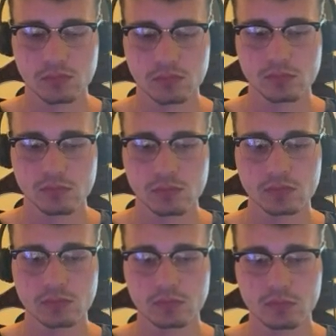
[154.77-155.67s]

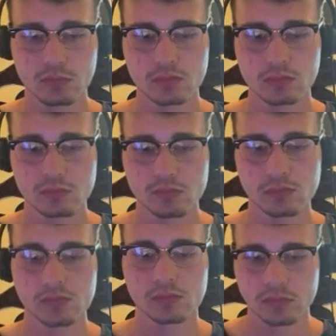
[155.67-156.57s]

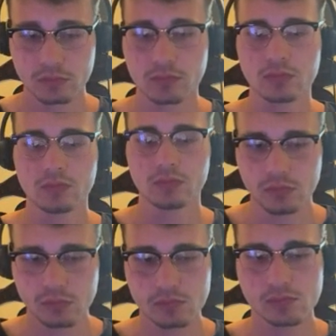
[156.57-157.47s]

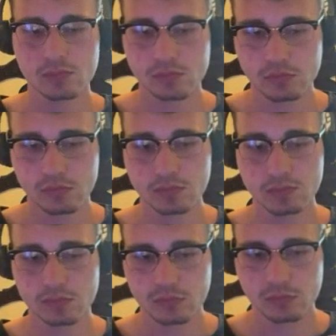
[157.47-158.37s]

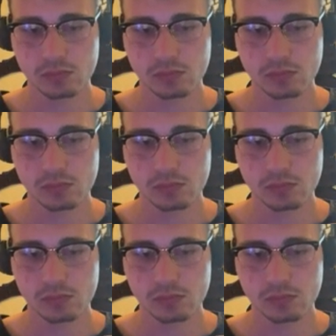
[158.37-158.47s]
(silent)